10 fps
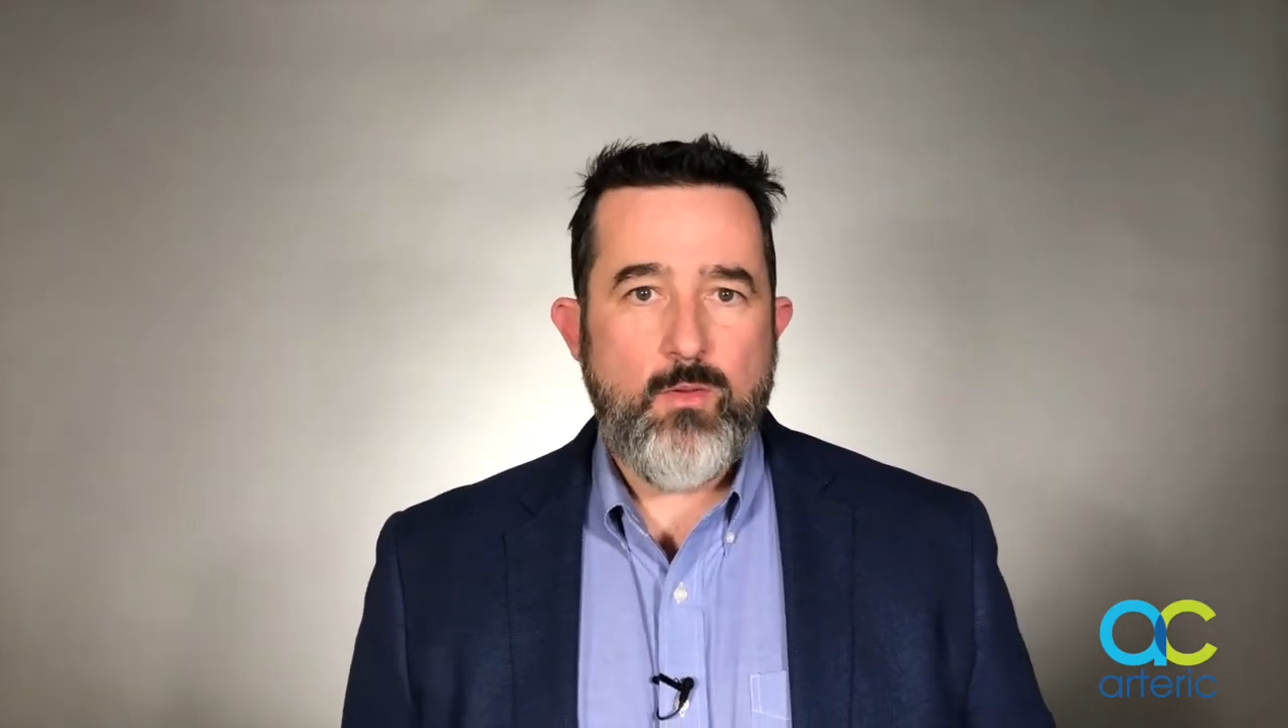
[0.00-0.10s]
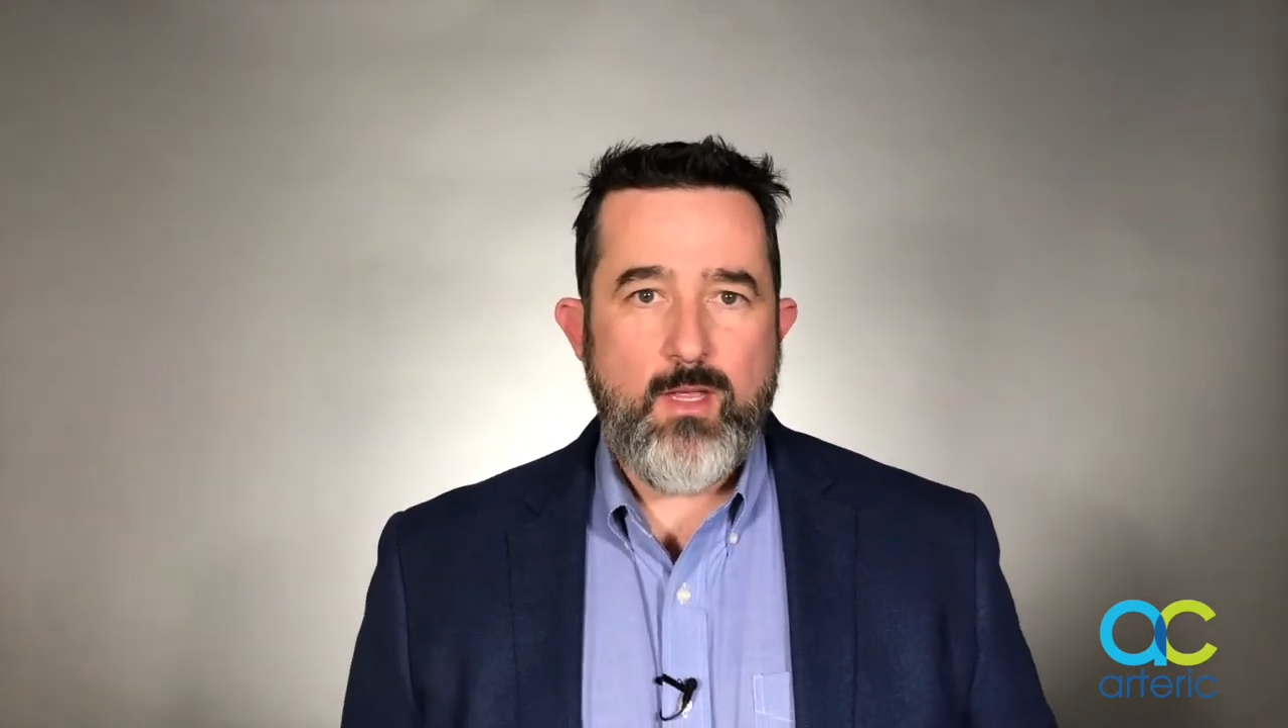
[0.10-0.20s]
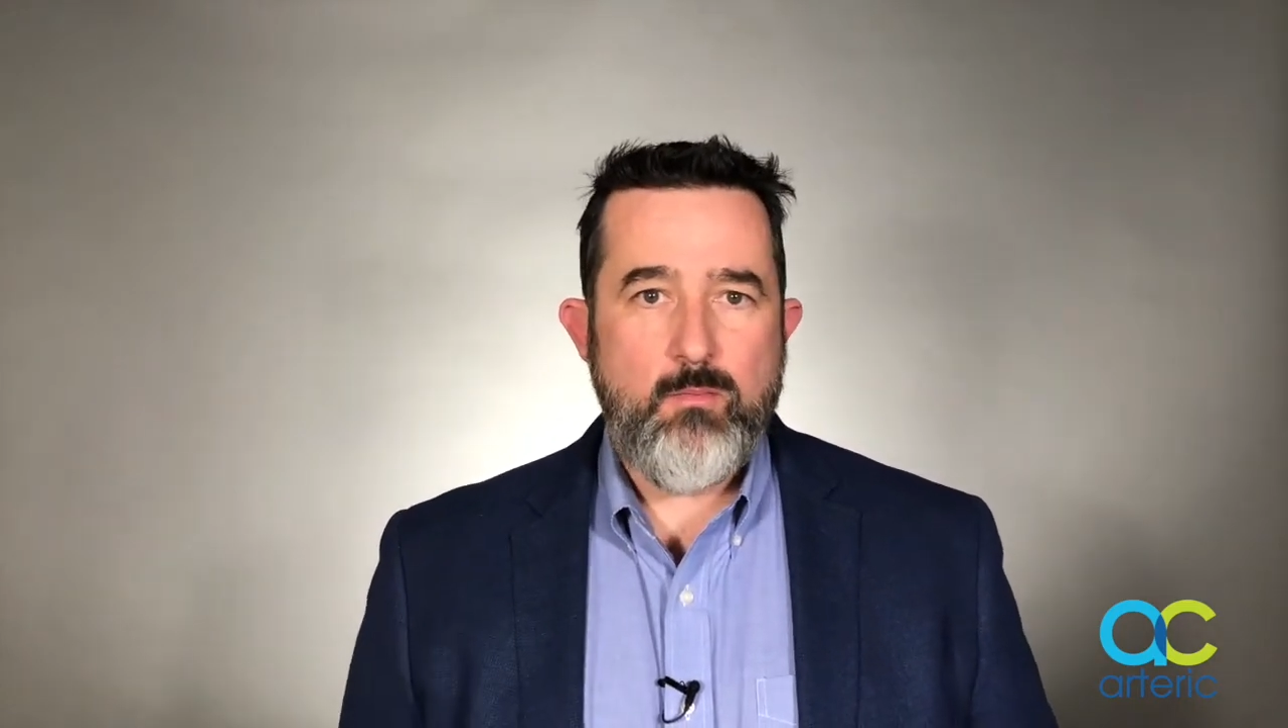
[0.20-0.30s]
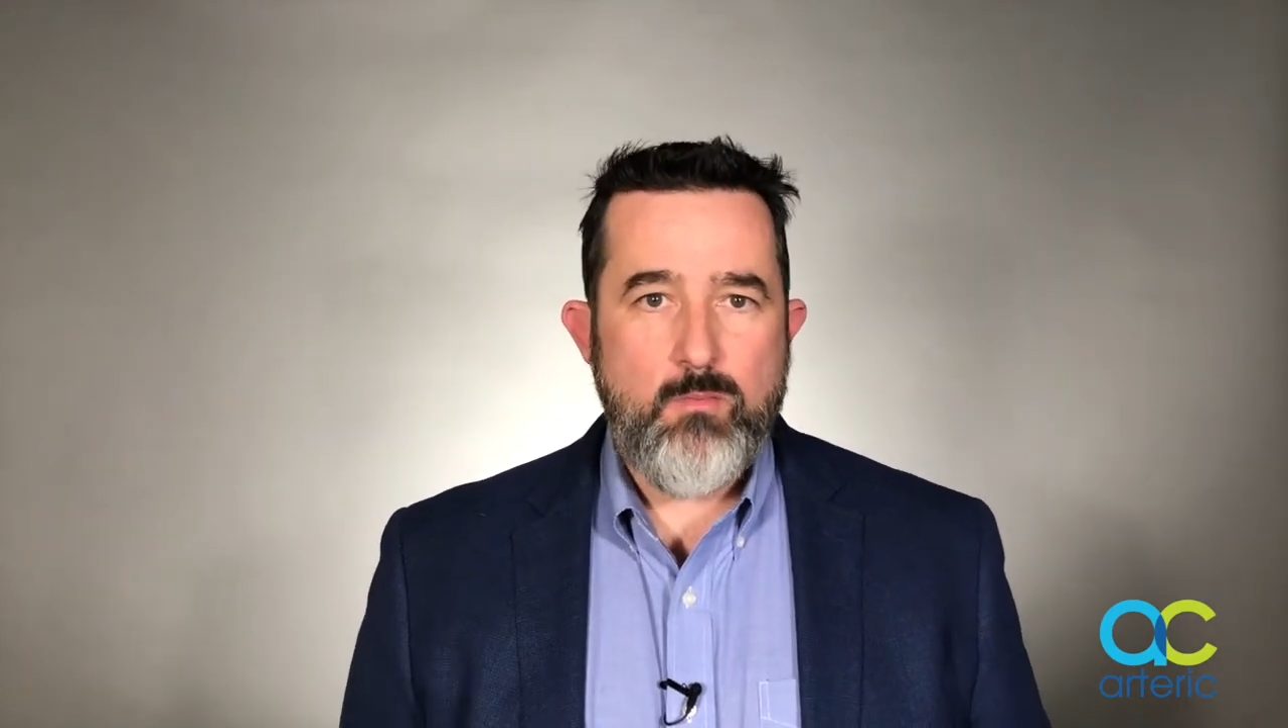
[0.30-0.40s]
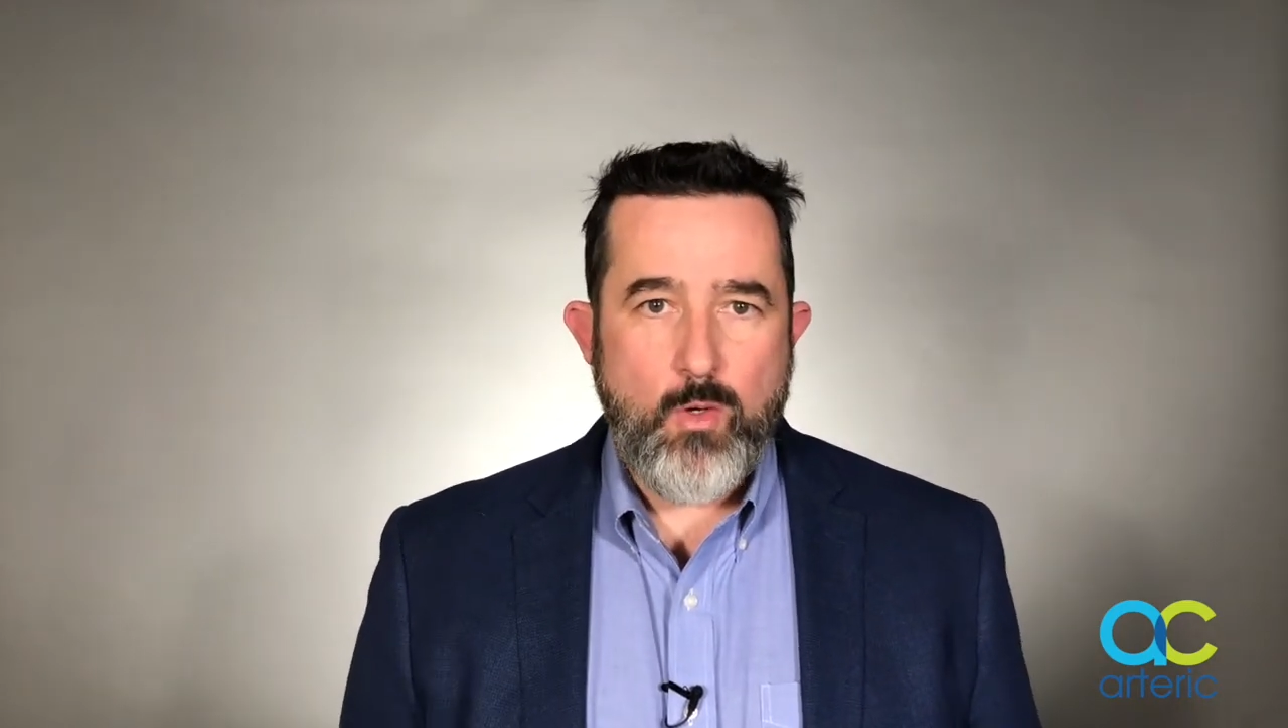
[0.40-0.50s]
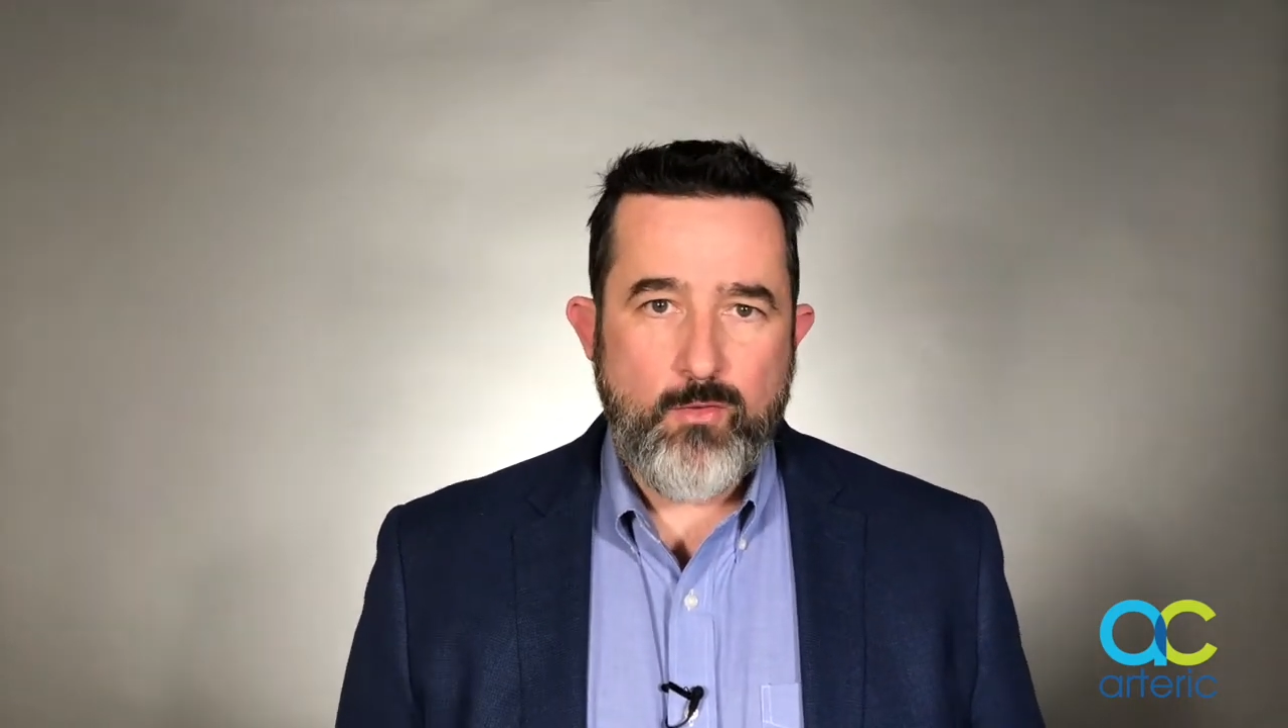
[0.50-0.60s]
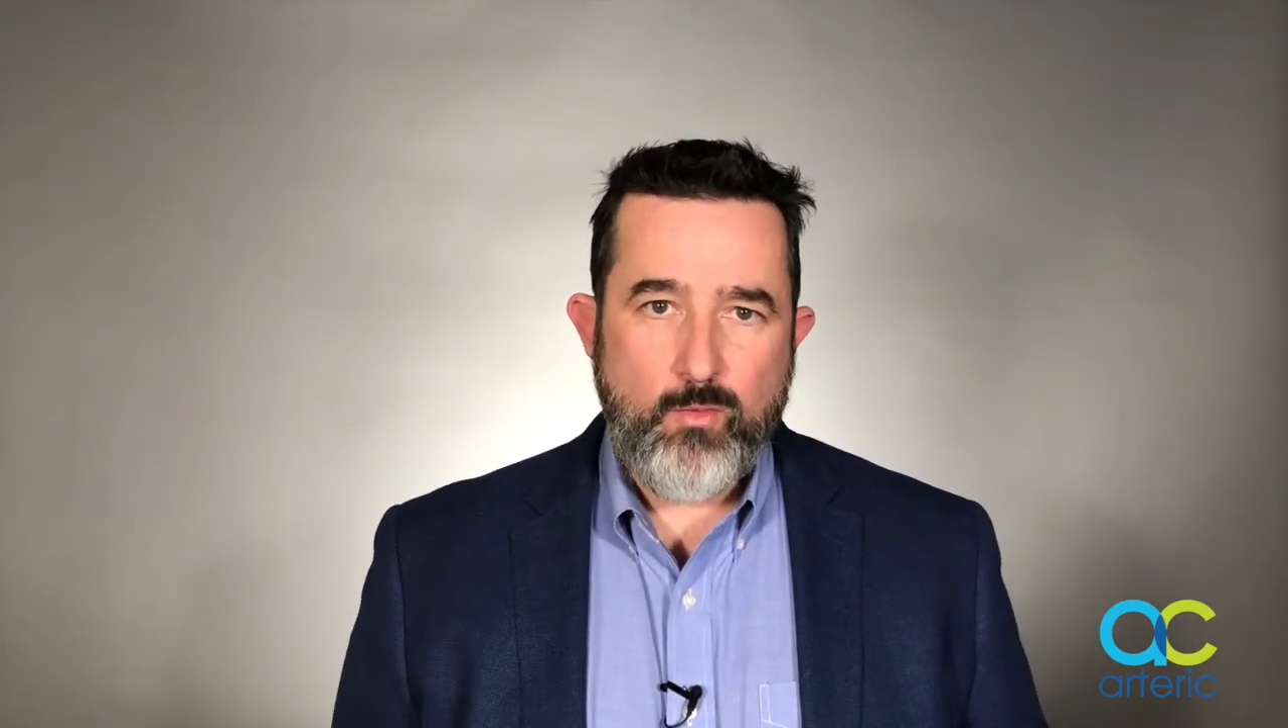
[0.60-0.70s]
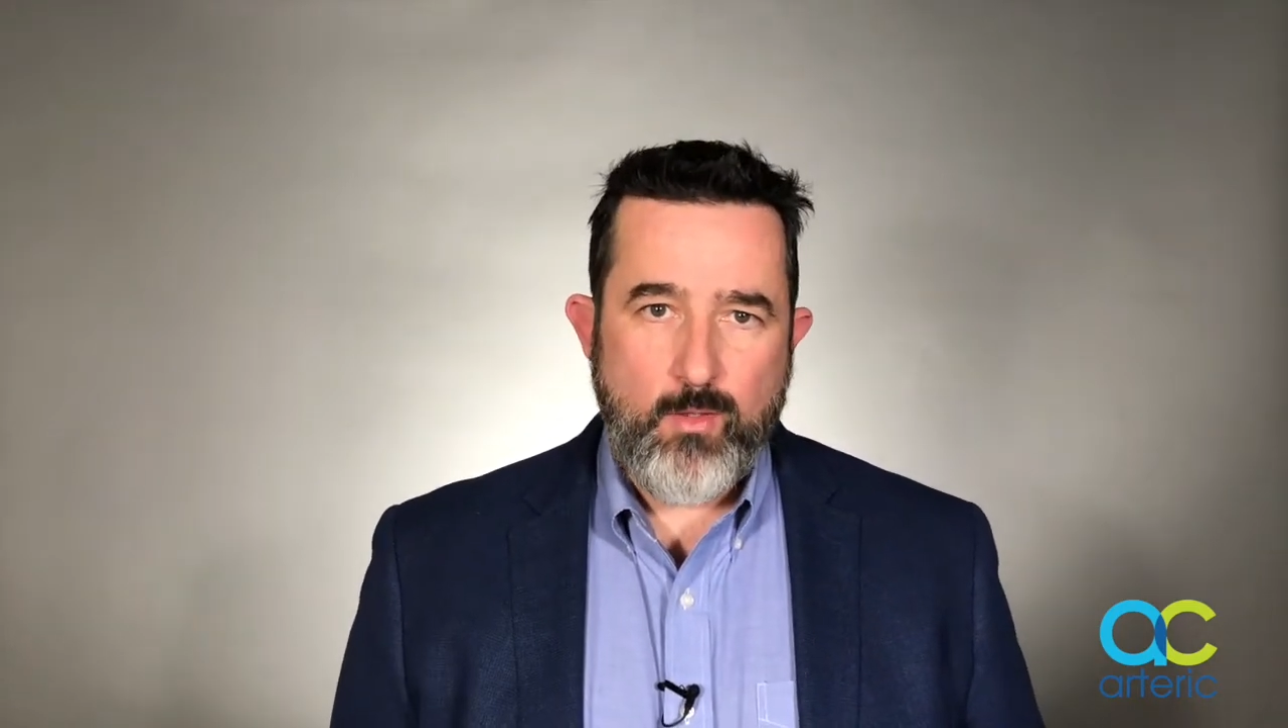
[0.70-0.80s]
that most